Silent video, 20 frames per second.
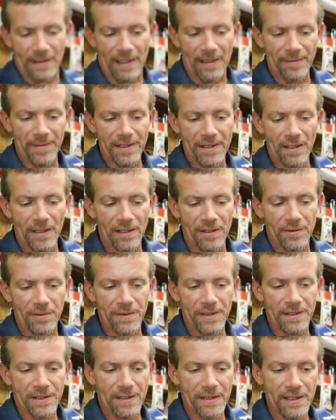I'll be honest
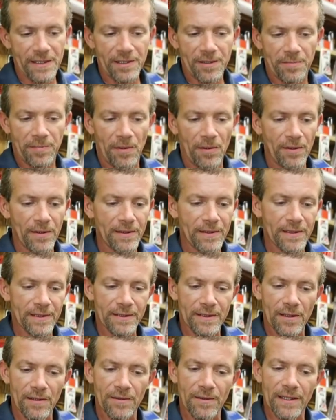with you, as disappointing
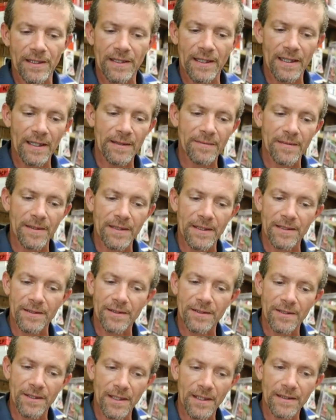as all get out, but
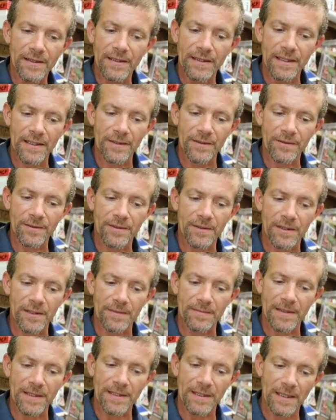there's nothing else that
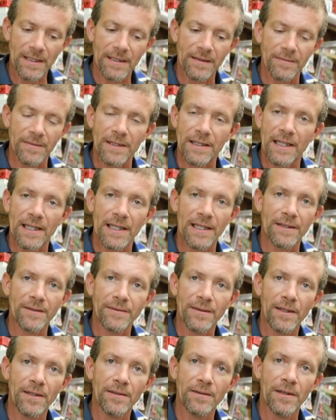can be done with it. I
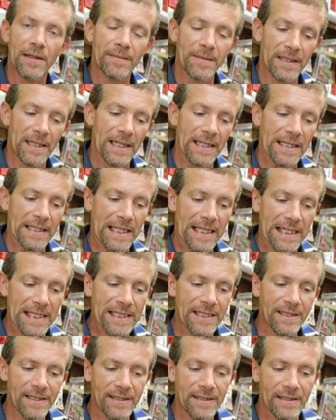don't know. I mean, I could
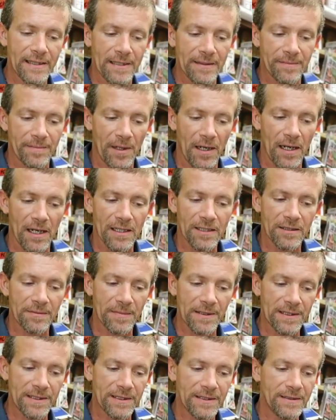heat it and
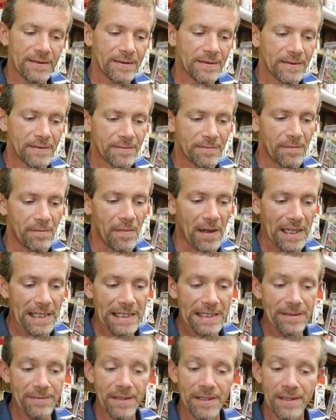possibly,
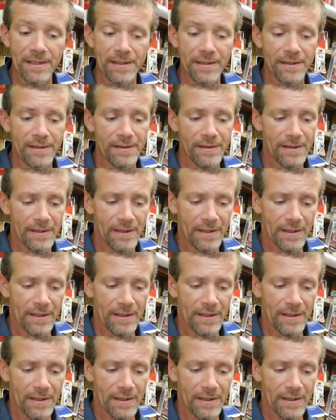maybe,